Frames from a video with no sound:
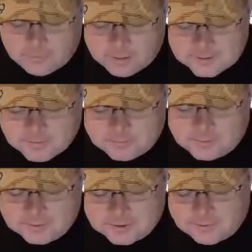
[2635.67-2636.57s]
Underway, speak for
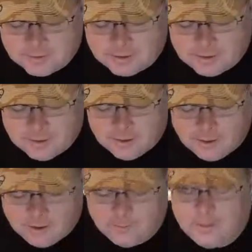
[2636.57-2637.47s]
yourself, huh?
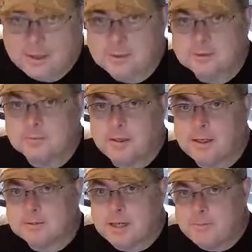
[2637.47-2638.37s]
Older, I told somebody
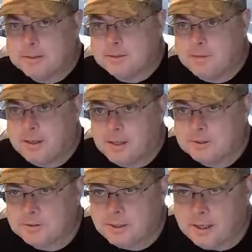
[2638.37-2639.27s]
yesterday, I met somebody
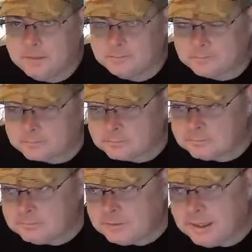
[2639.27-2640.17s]
yesterday,
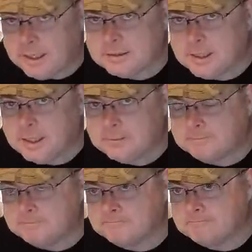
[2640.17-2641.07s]
and I said,
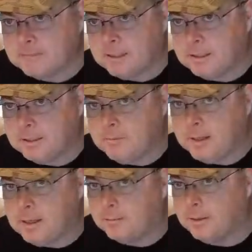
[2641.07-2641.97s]
you may not